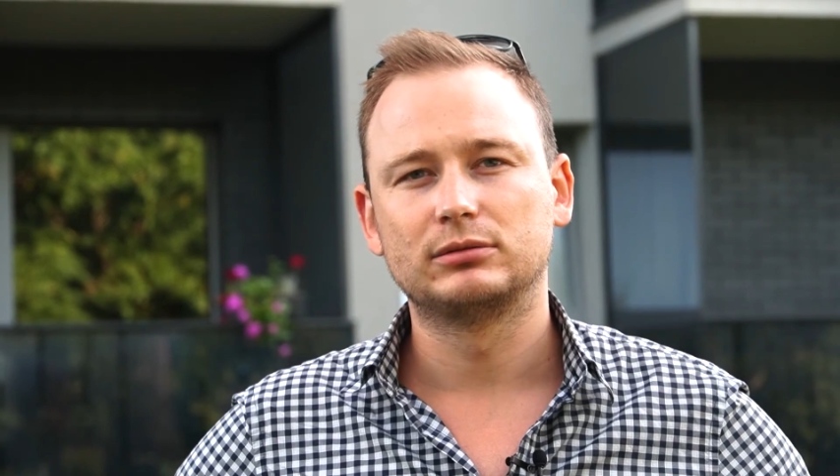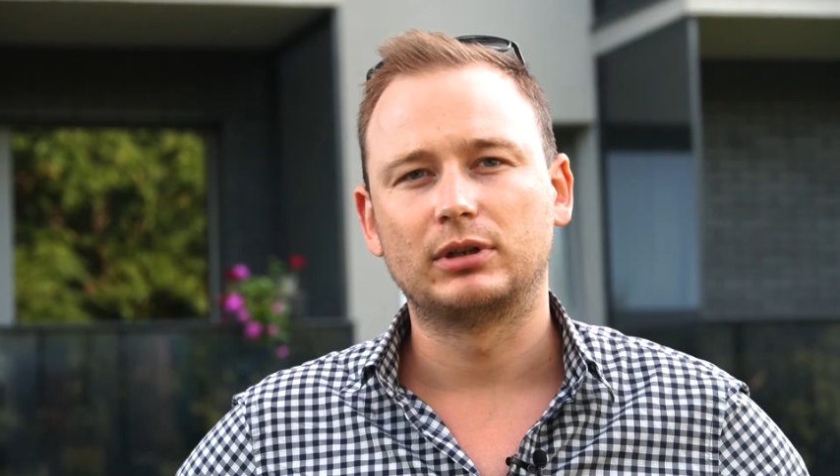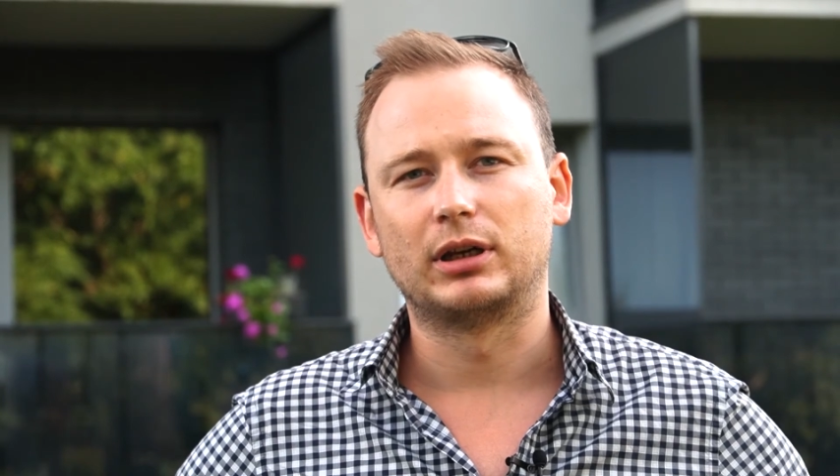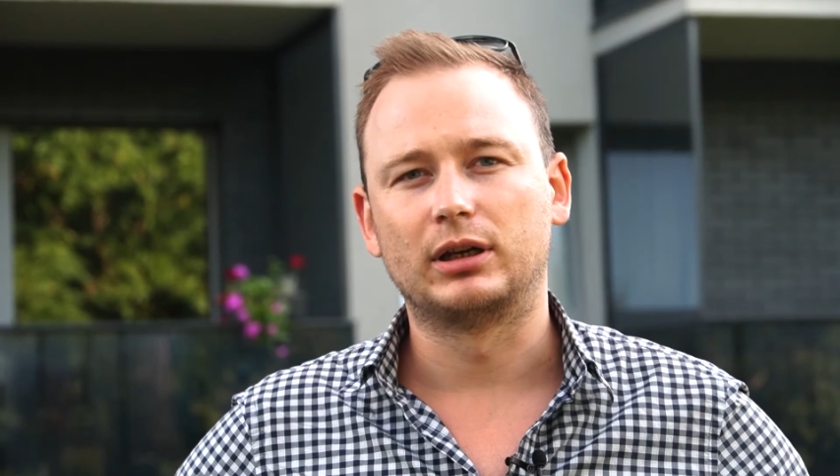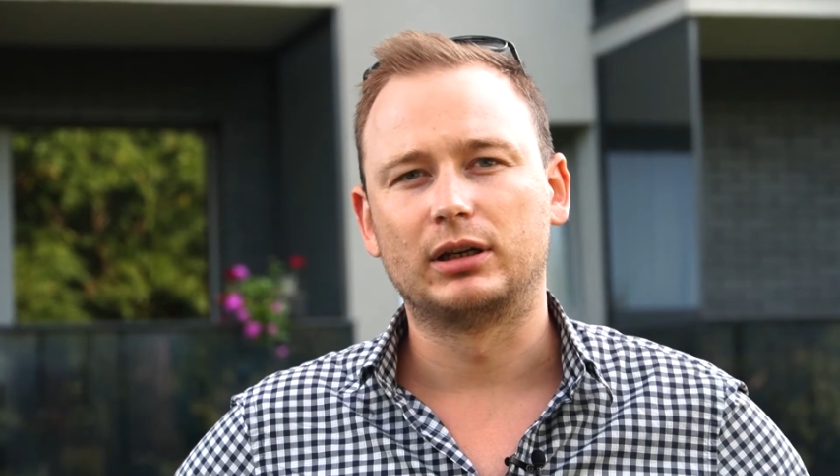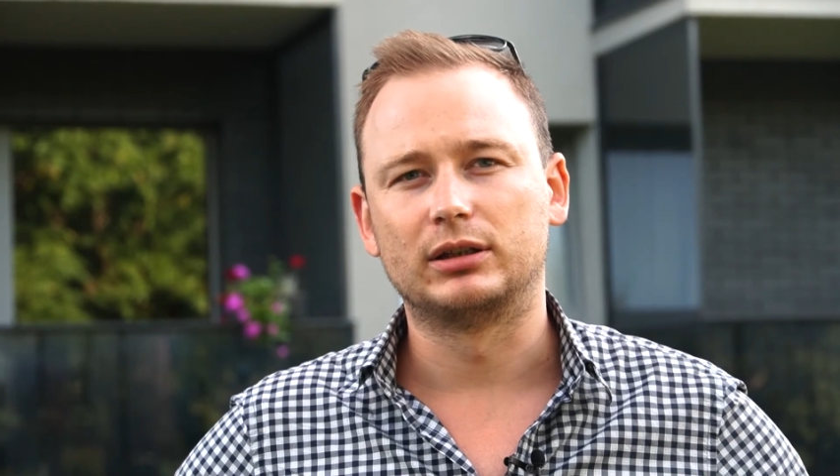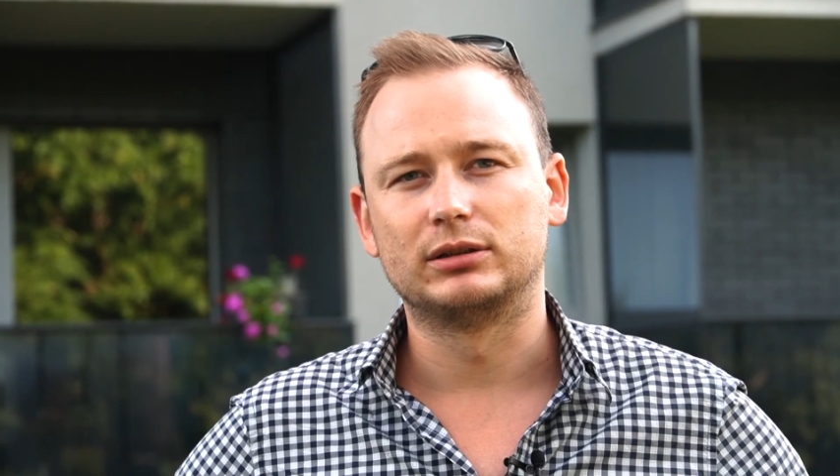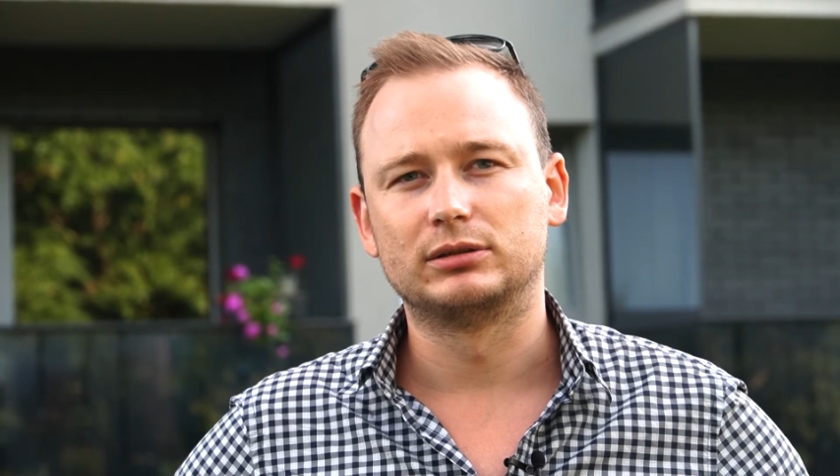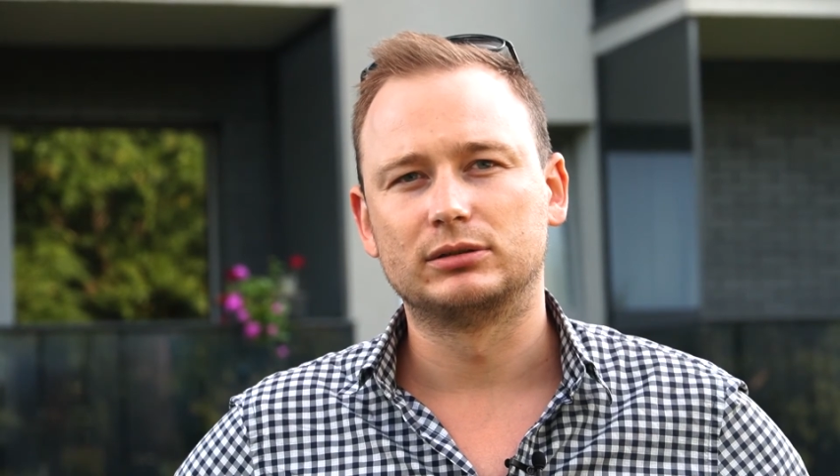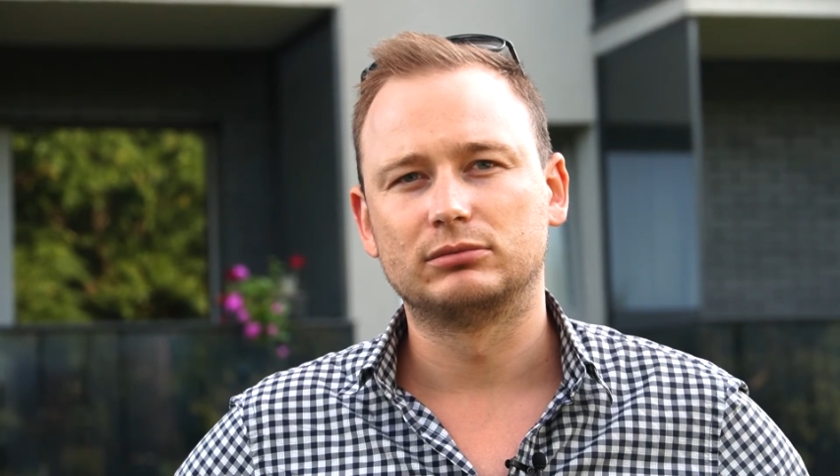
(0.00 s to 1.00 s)

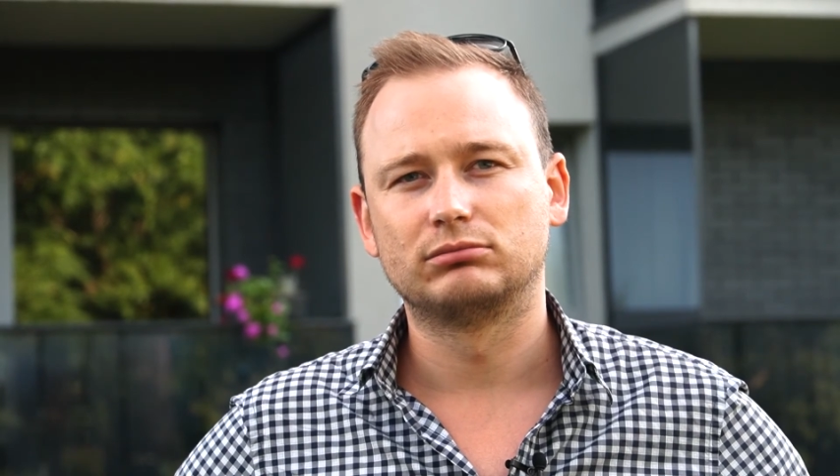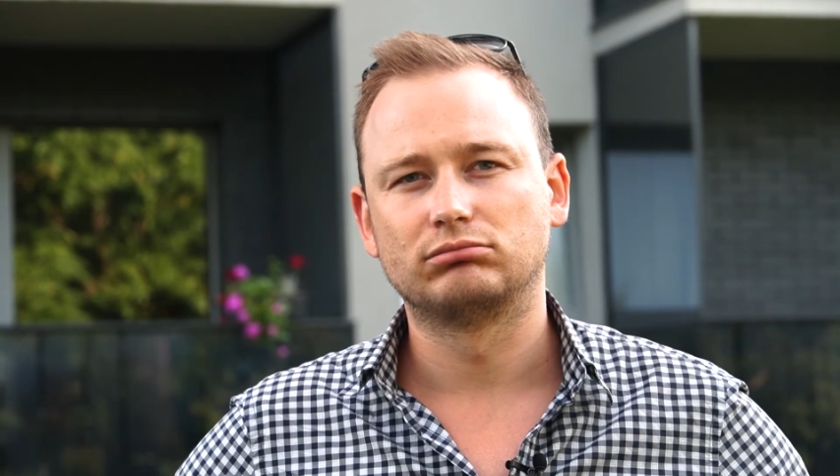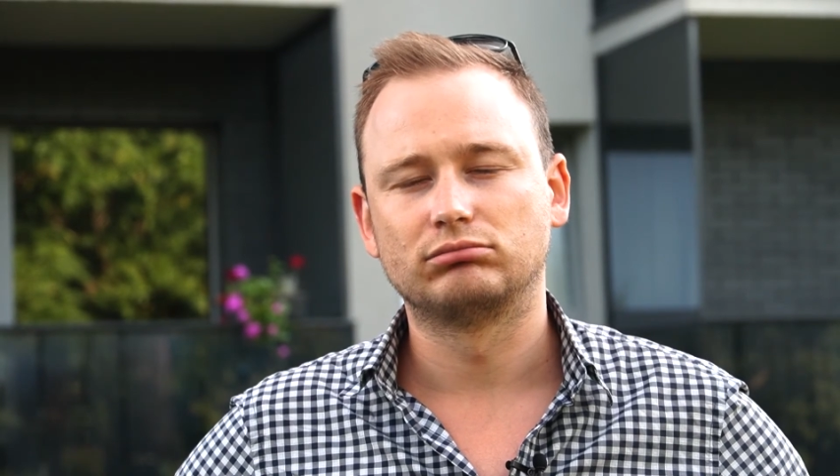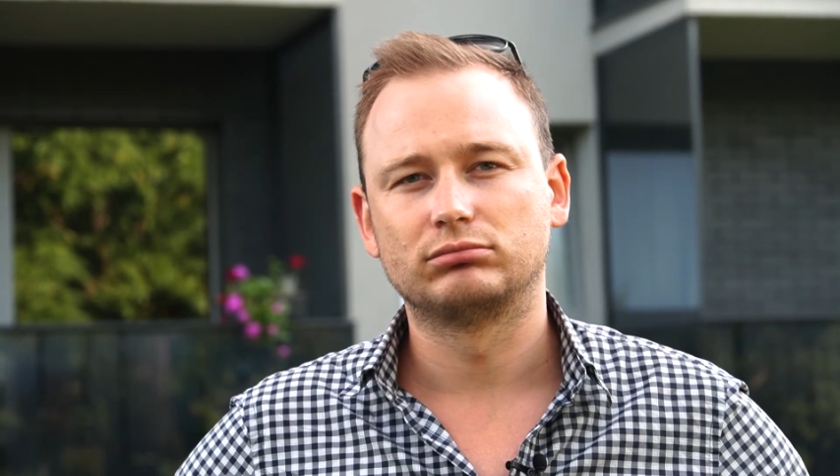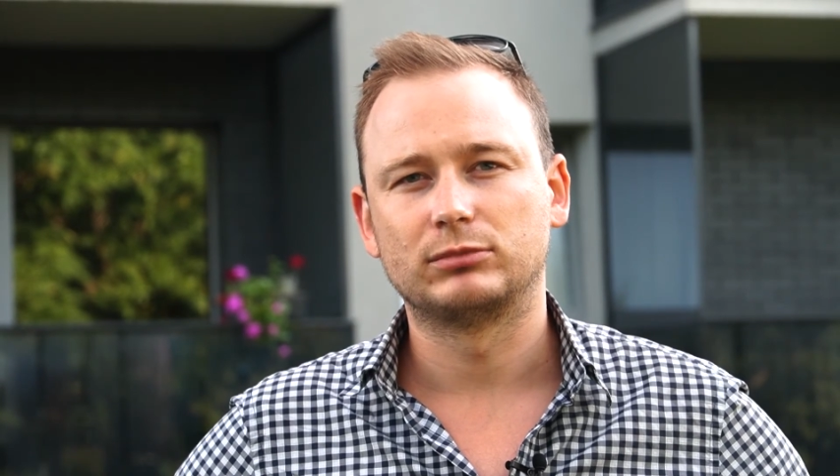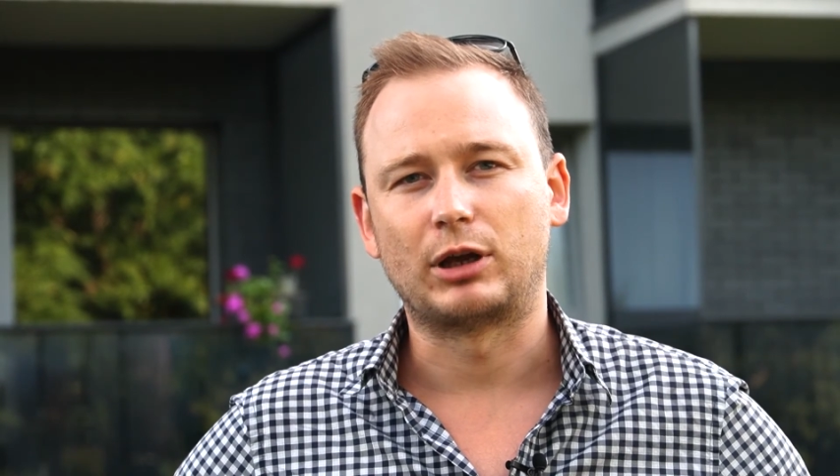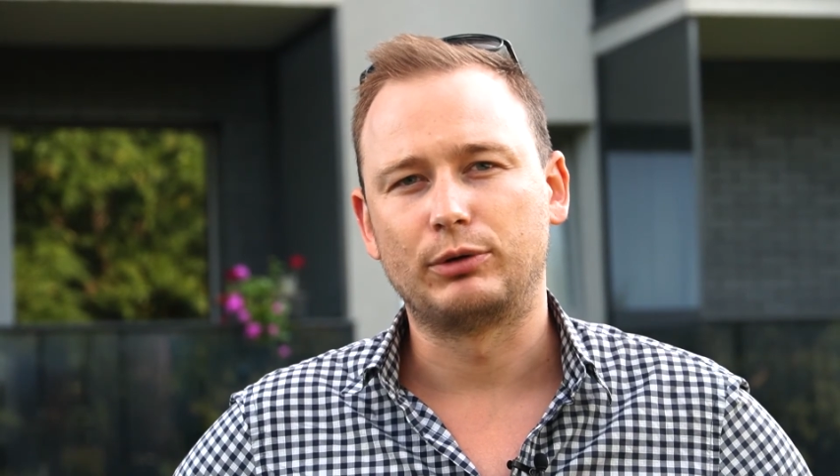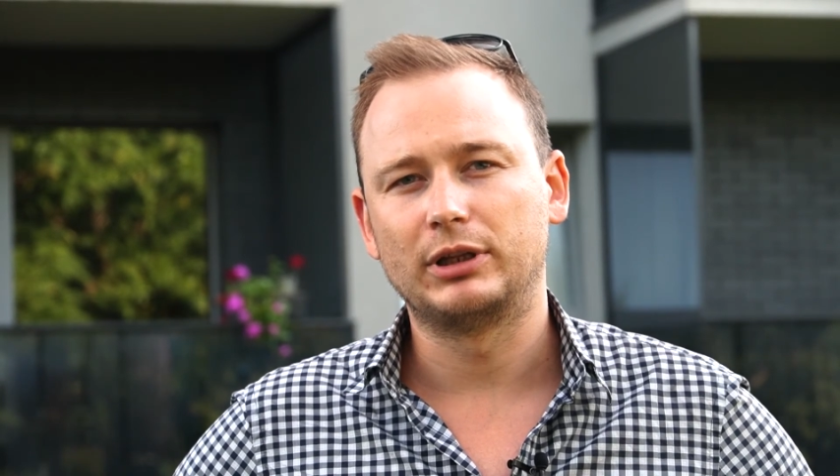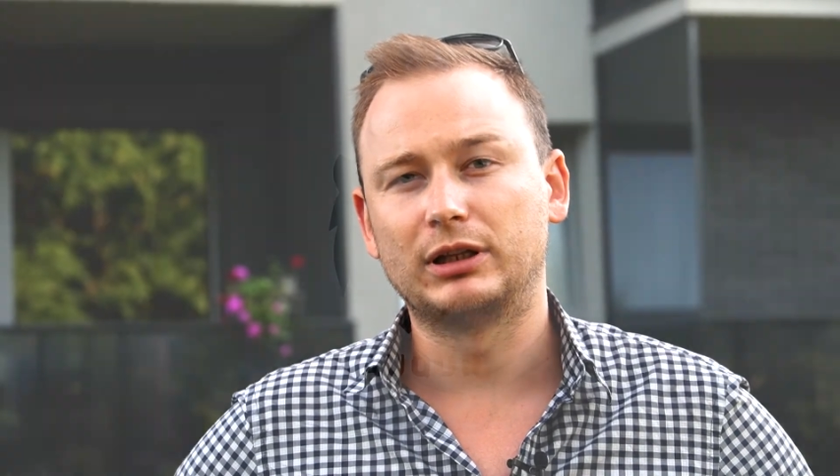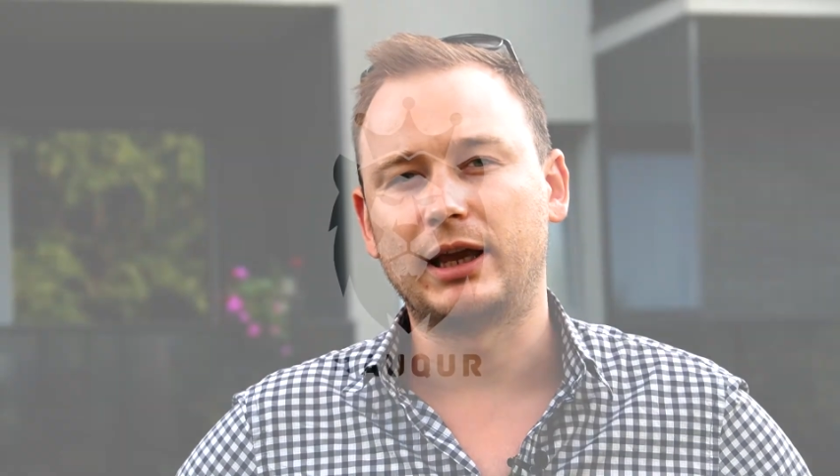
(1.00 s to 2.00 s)
and
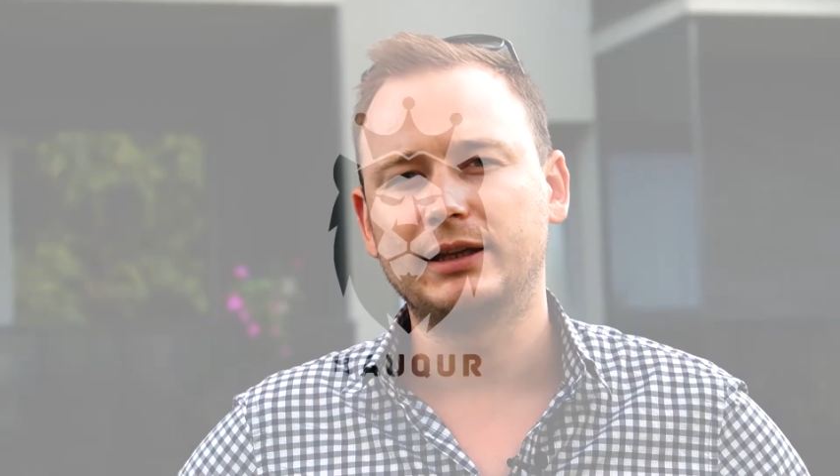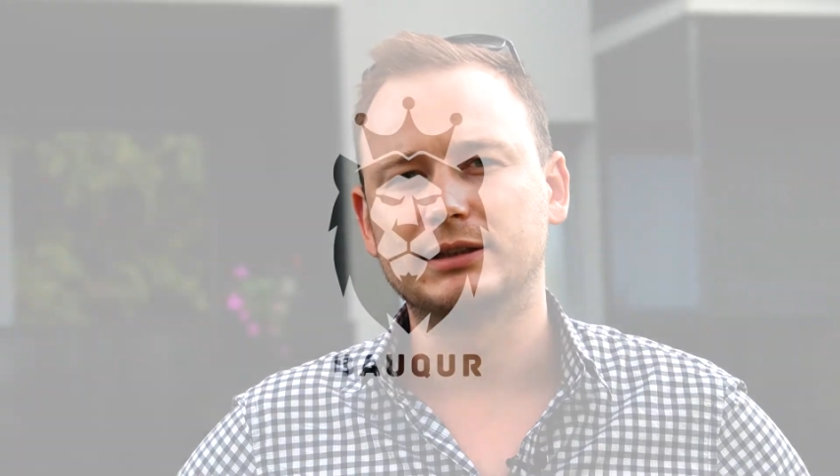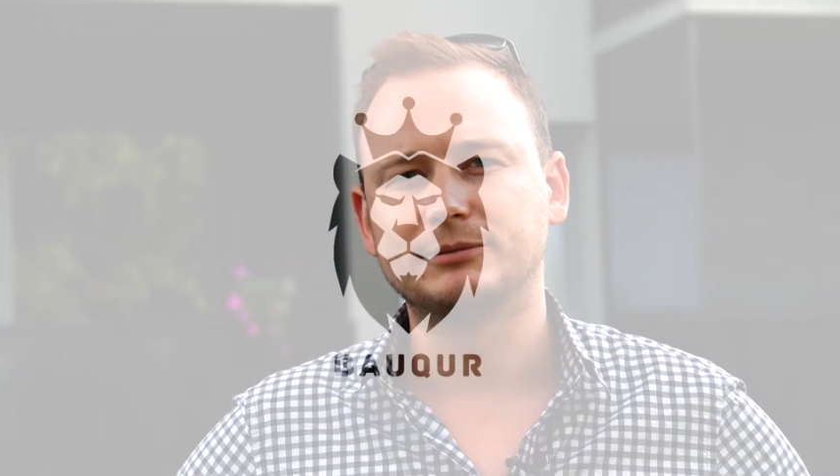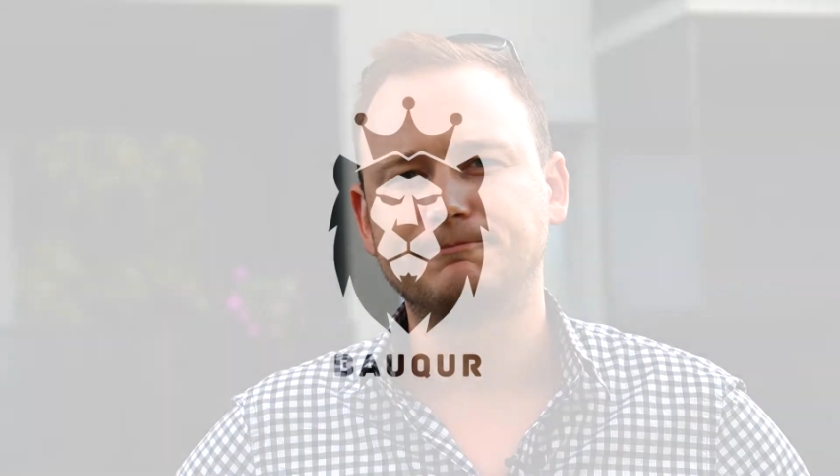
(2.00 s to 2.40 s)
I really like